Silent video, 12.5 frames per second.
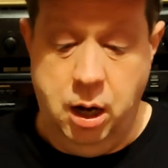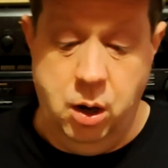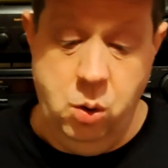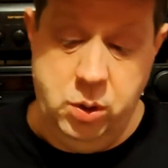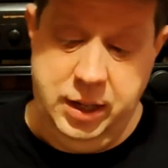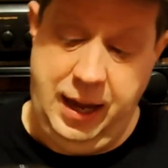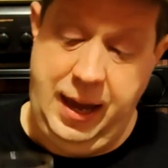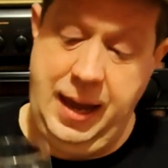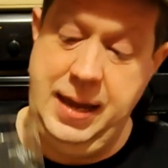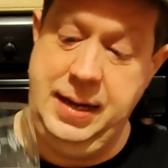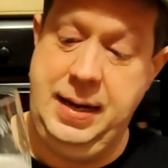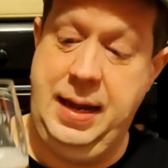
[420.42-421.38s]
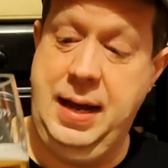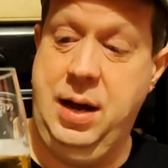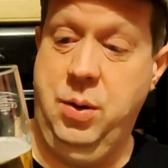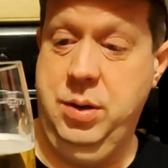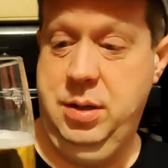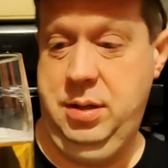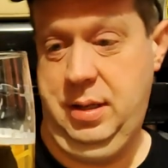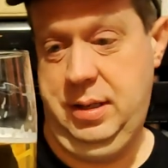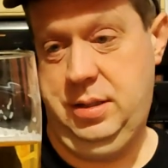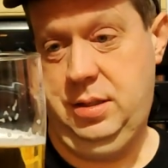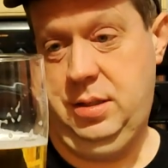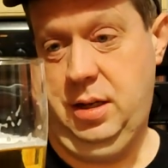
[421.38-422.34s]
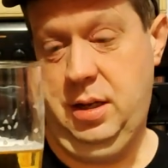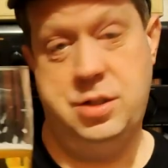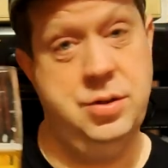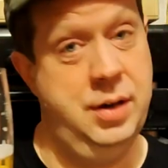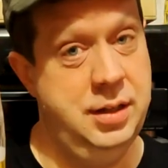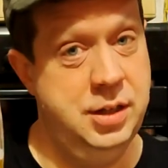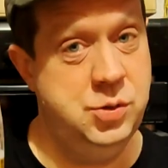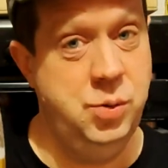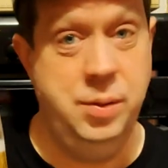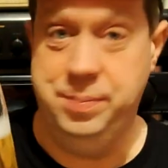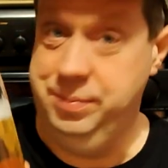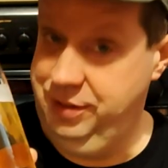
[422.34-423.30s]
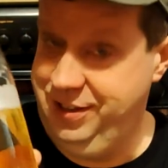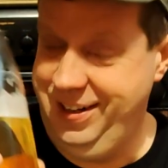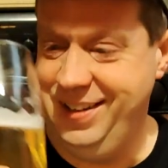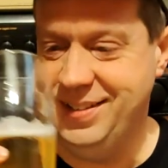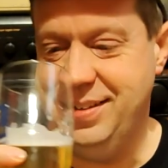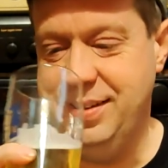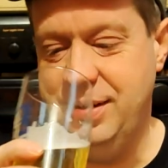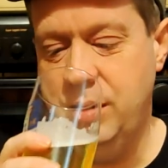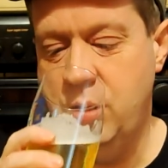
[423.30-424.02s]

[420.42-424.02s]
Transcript: Okay, now let's try this one. Cheers.